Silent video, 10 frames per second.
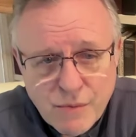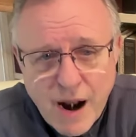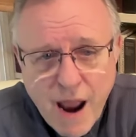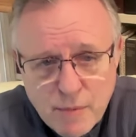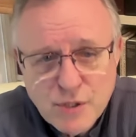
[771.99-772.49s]

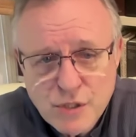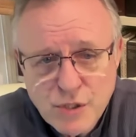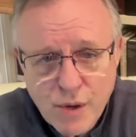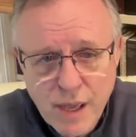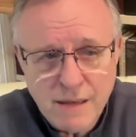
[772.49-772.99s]
Whatever happens, it's
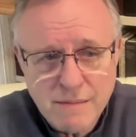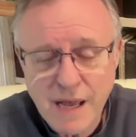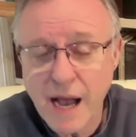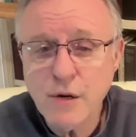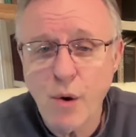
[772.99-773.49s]
okay.
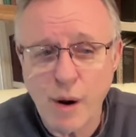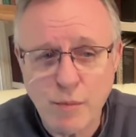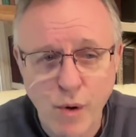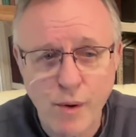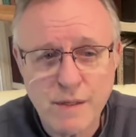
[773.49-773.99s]
I know where I'm
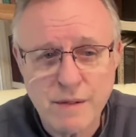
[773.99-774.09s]
going.